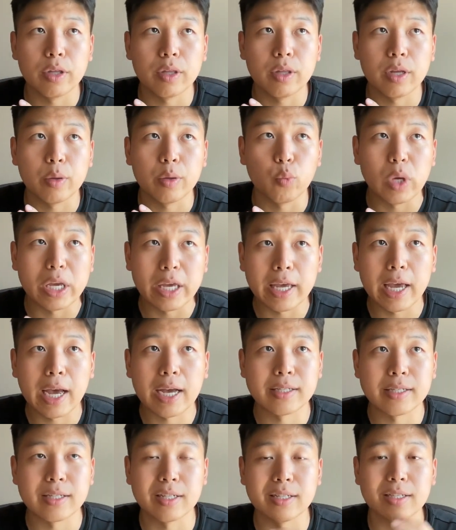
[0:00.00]
we
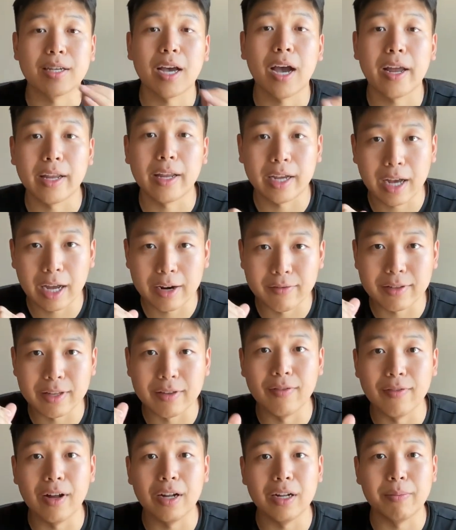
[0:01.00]
as a society kind of
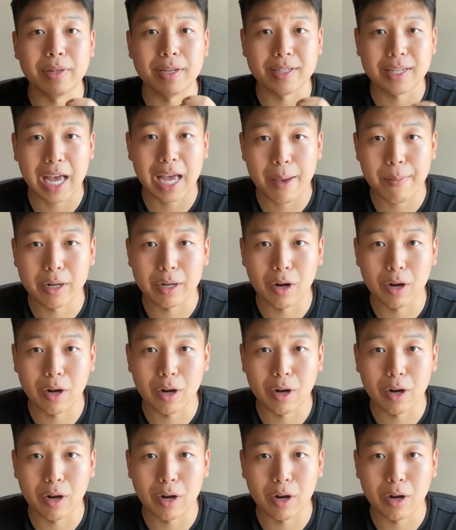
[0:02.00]
developed this habit